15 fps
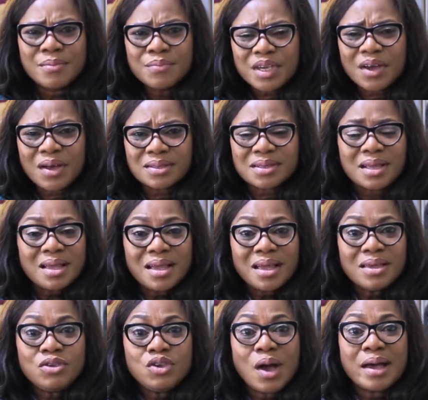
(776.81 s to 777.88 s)
Because
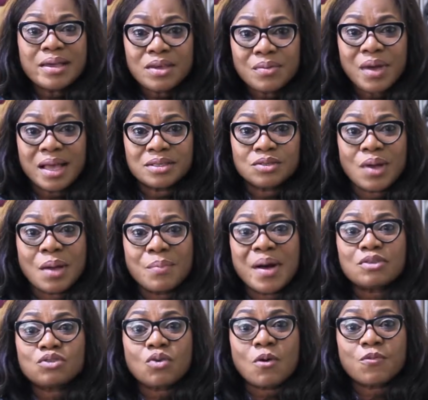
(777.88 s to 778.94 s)
you are humans. You are bound to